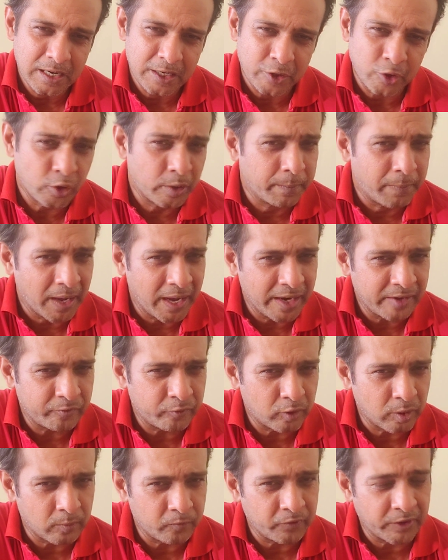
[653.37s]
goodbye
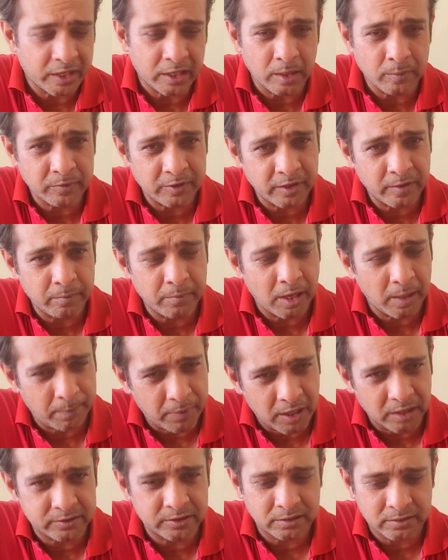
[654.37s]
from Vikram Dev
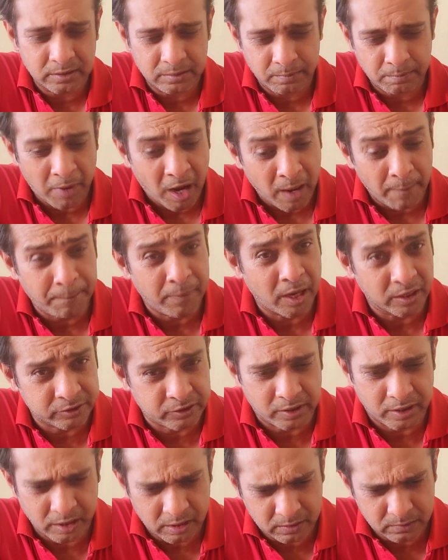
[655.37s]

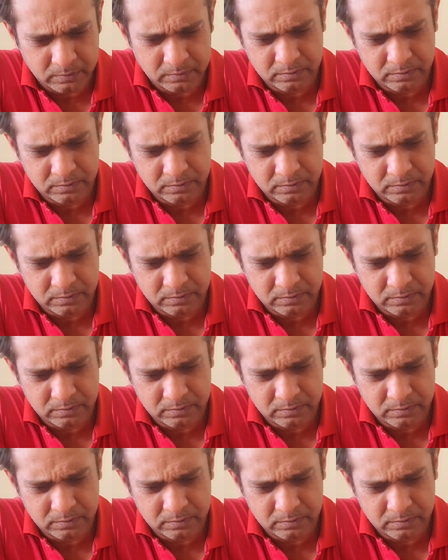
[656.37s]
Mahapatra.